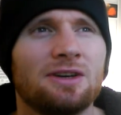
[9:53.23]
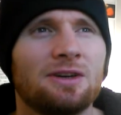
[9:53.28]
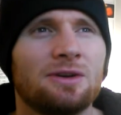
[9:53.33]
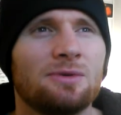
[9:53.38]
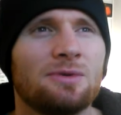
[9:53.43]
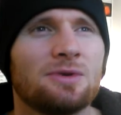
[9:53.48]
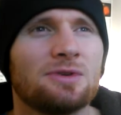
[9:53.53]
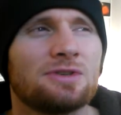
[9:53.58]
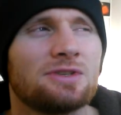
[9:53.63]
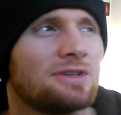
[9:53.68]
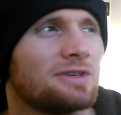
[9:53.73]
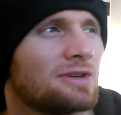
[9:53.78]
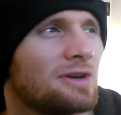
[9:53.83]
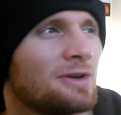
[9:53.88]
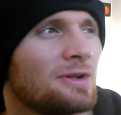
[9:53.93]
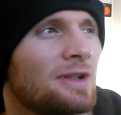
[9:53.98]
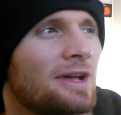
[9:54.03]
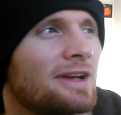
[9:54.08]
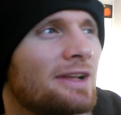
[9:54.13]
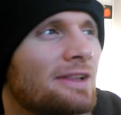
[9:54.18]
What's this
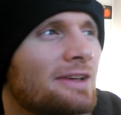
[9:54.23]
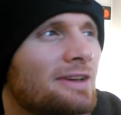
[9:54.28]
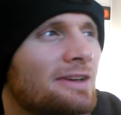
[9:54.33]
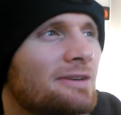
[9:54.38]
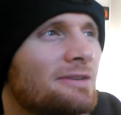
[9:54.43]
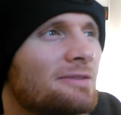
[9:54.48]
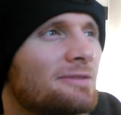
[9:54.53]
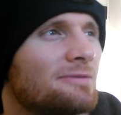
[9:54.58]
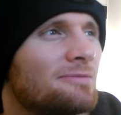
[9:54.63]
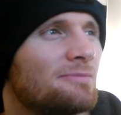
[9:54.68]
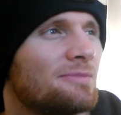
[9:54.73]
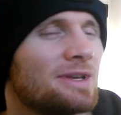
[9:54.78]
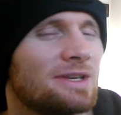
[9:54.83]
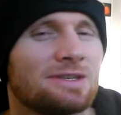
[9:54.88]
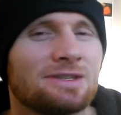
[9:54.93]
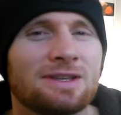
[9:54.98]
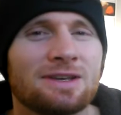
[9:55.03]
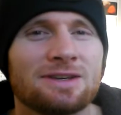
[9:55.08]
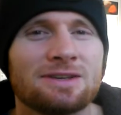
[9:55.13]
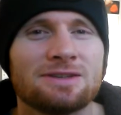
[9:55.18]
whole alien
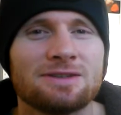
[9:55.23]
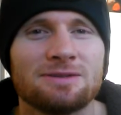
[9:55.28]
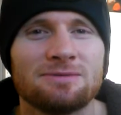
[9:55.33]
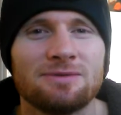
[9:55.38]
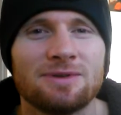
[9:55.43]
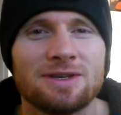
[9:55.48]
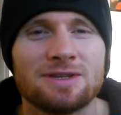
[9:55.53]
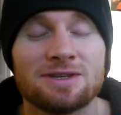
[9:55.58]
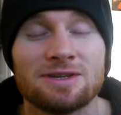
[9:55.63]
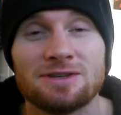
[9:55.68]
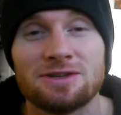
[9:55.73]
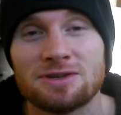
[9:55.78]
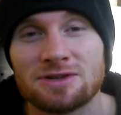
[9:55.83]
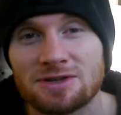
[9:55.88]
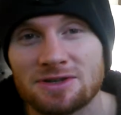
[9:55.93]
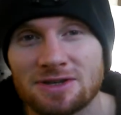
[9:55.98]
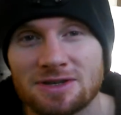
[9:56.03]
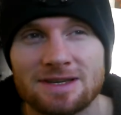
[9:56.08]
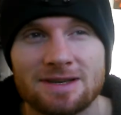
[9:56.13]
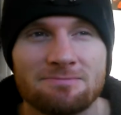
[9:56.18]
business? Is it
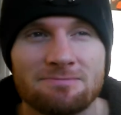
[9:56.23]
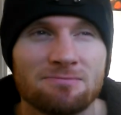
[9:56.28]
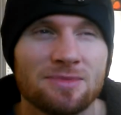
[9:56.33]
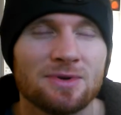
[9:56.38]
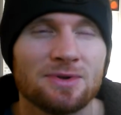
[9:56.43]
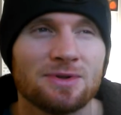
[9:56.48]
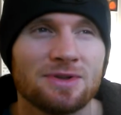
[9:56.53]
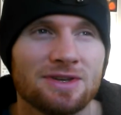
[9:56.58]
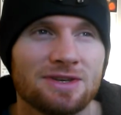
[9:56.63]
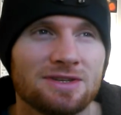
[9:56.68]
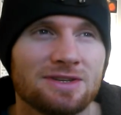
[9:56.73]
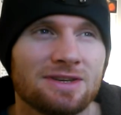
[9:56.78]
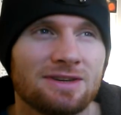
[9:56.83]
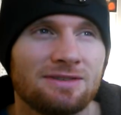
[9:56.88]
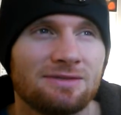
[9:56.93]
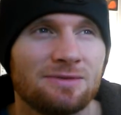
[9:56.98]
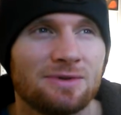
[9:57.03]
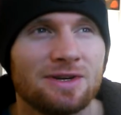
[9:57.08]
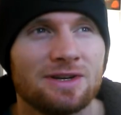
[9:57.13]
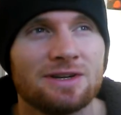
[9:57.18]
just a symbol? Is it
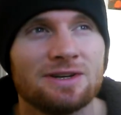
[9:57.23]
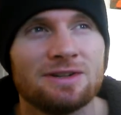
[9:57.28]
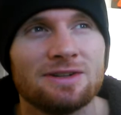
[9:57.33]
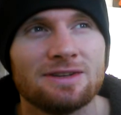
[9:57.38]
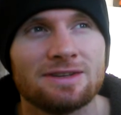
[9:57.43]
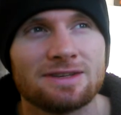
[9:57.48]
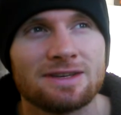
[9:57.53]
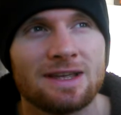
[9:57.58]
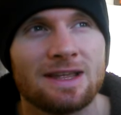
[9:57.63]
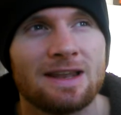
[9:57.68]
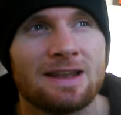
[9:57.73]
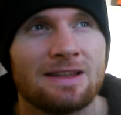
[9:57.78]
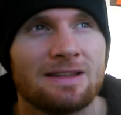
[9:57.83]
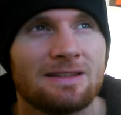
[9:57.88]
real? Is it?